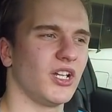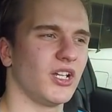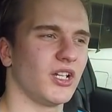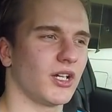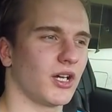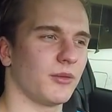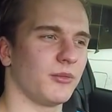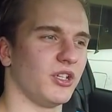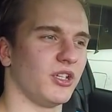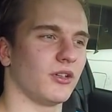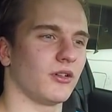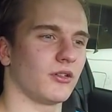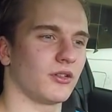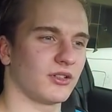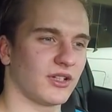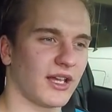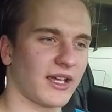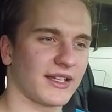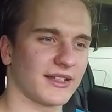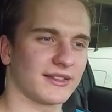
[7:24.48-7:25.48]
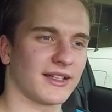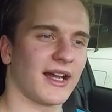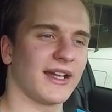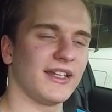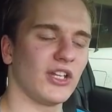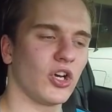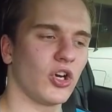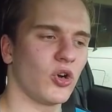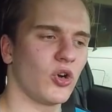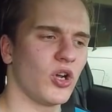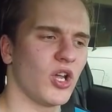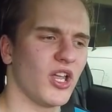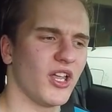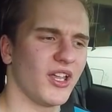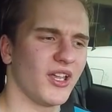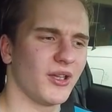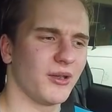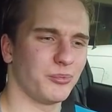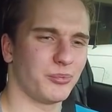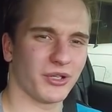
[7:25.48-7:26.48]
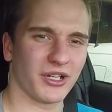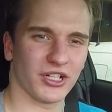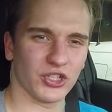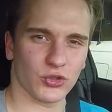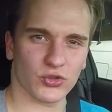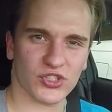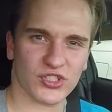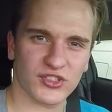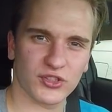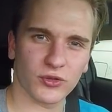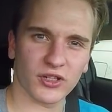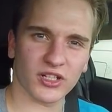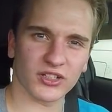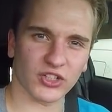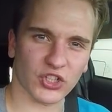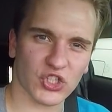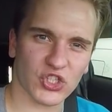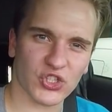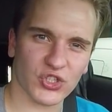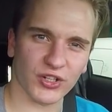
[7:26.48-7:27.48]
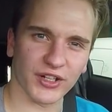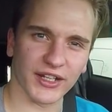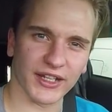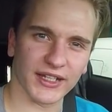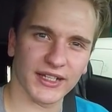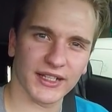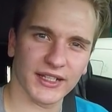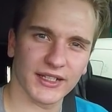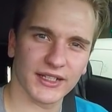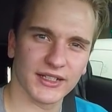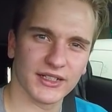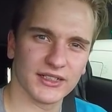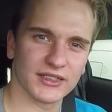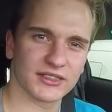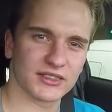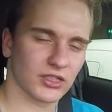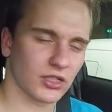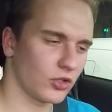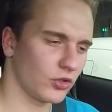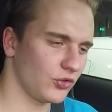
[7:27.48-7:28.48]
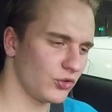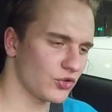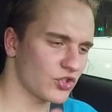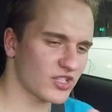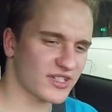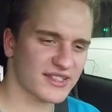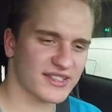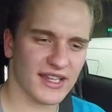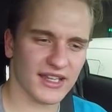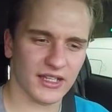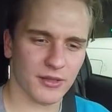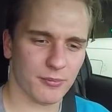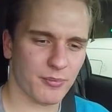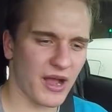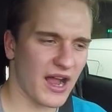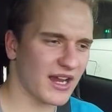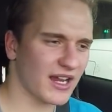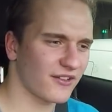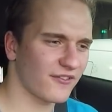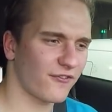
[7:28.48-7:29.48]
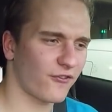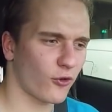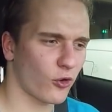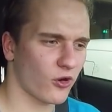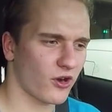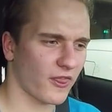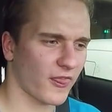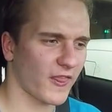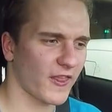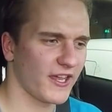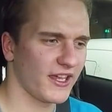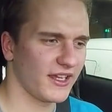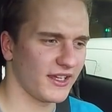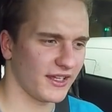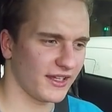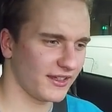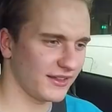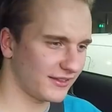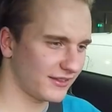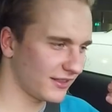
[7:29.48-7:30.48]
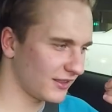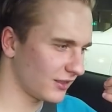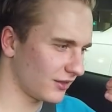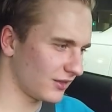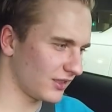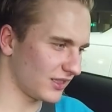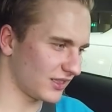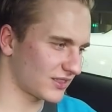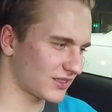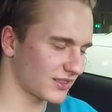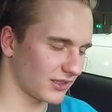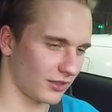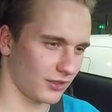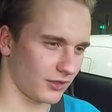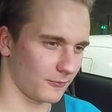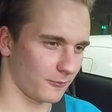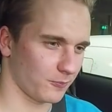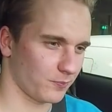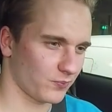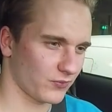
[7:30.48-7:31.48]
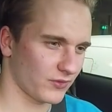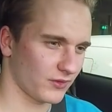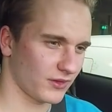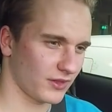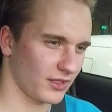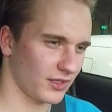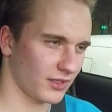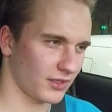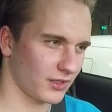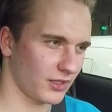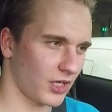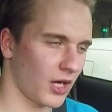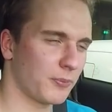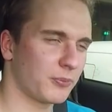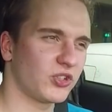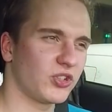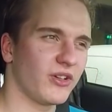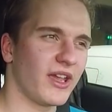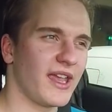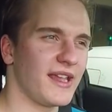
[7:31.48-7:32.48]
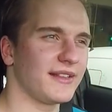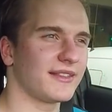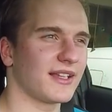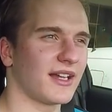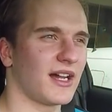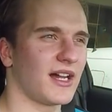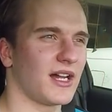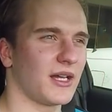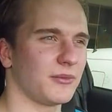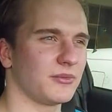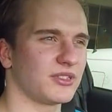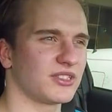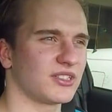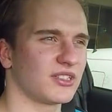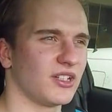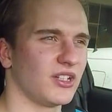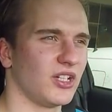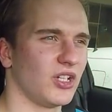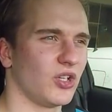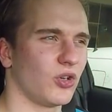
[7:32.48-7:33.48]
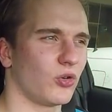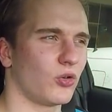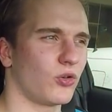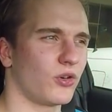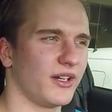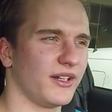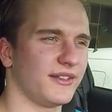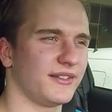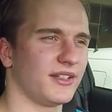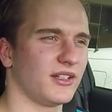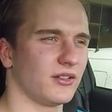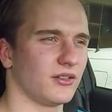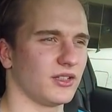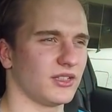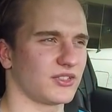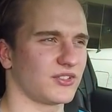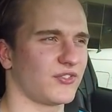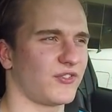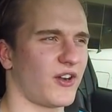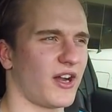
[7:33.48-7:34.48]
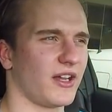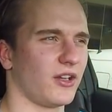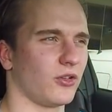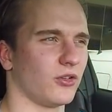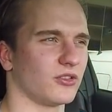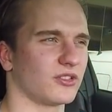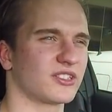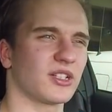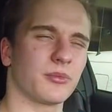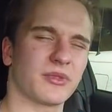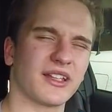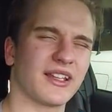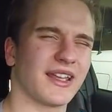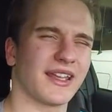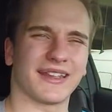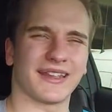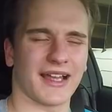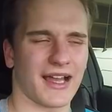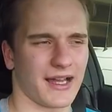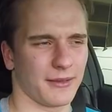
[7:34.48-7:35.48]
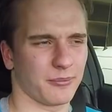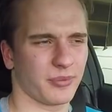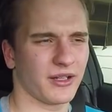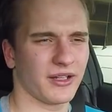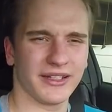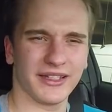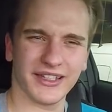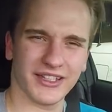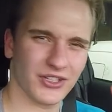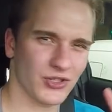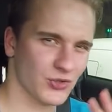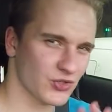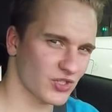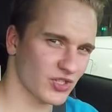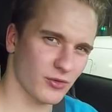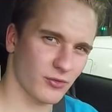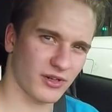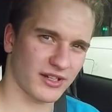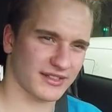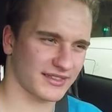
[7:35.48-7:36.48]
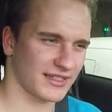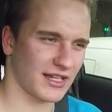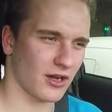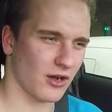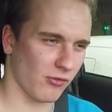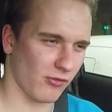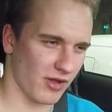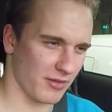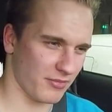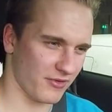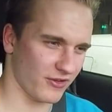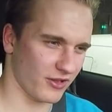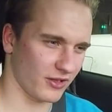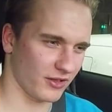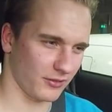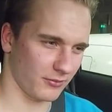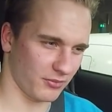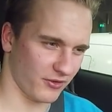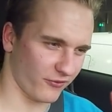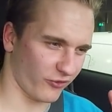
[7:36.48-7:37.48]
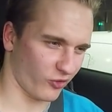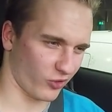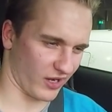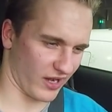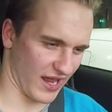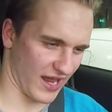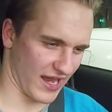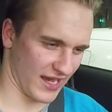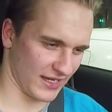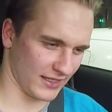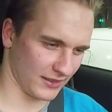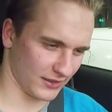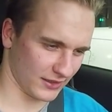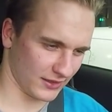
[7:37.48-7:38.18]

On like a dyno, but you just do it on the street. So you just send it back and forth until it's up to 8 times, or until it's final, something like that. But it usually works out way before 8.